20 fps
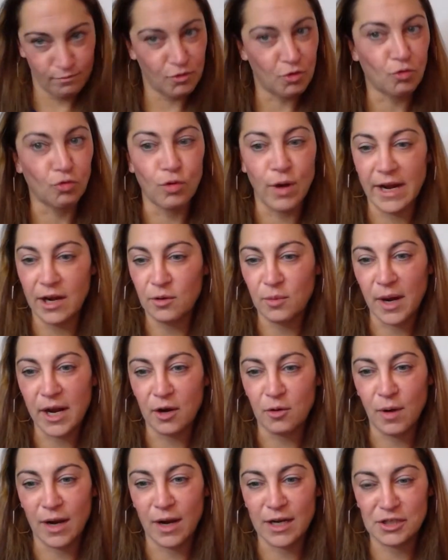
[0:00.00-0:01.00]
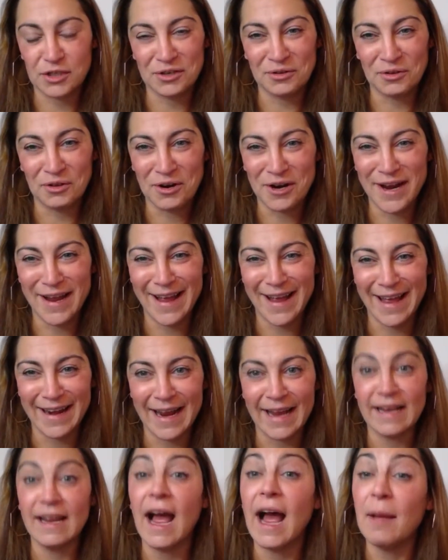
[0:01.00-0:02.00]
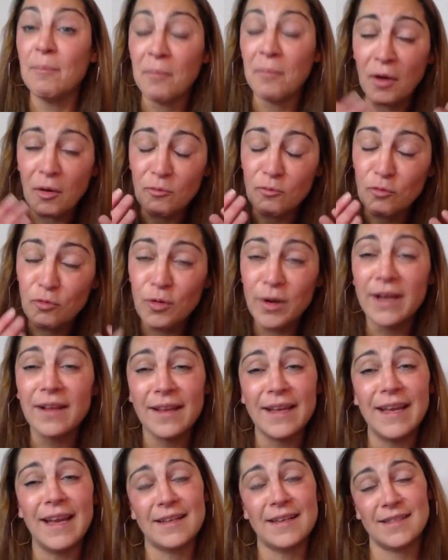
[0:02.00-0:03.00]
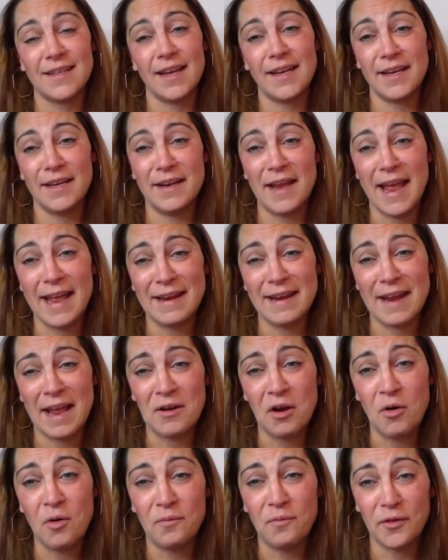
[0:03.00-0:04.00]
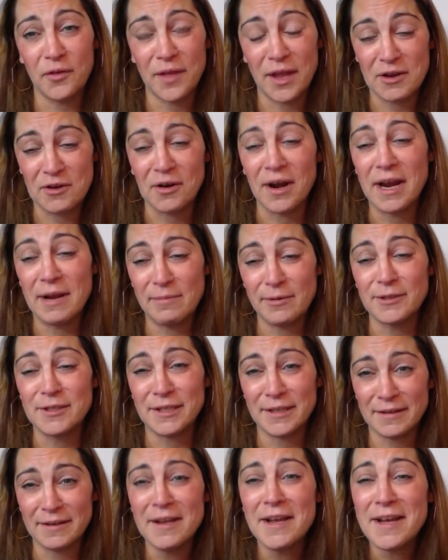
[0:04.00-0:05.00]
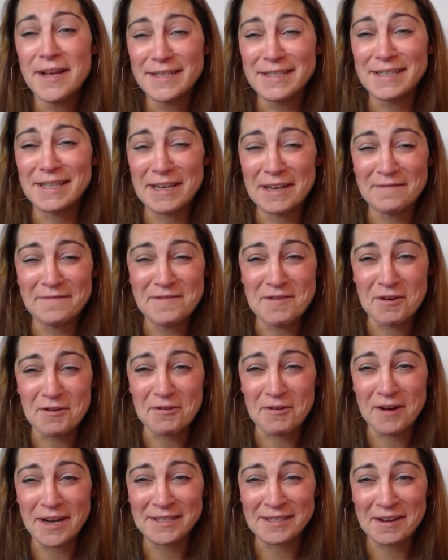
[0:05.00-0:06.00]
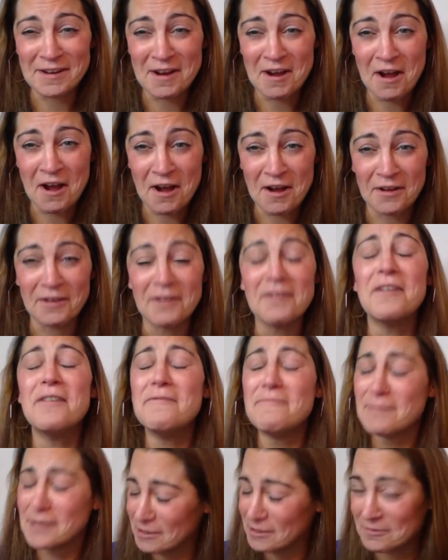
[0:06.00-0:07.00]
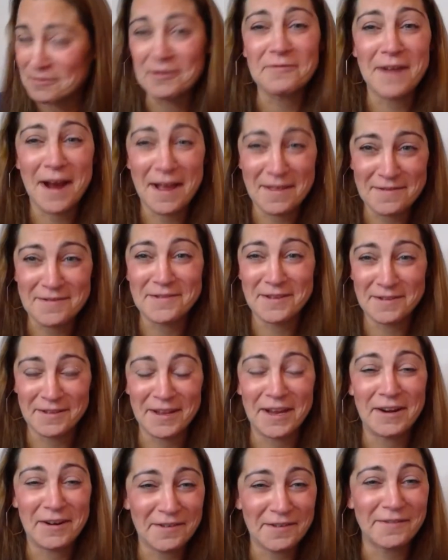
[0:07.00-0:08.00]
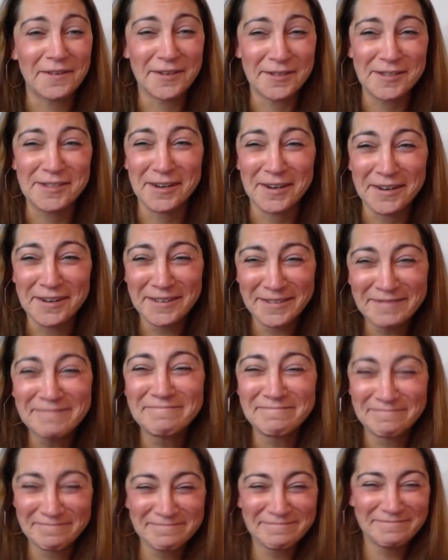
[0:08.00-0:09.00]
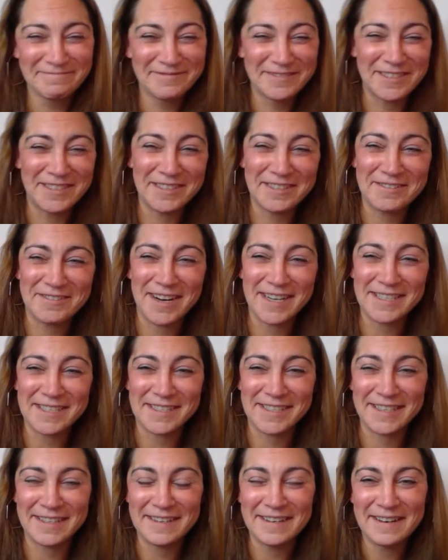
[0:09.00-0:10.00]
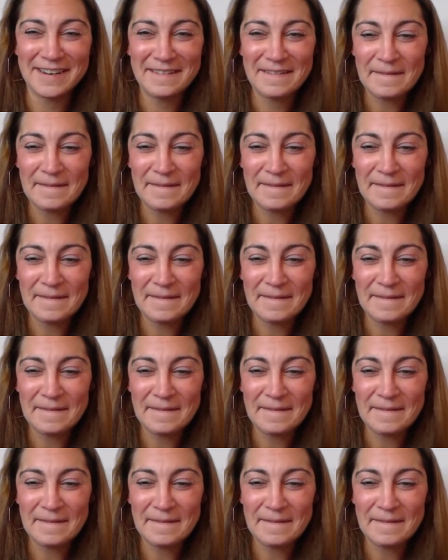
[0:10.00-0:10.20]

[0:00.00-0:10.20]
Great question, Gloria. And I'm really excited and hopeful that you're able to give your grandson a hug sooner rather than later, for sure. Good question.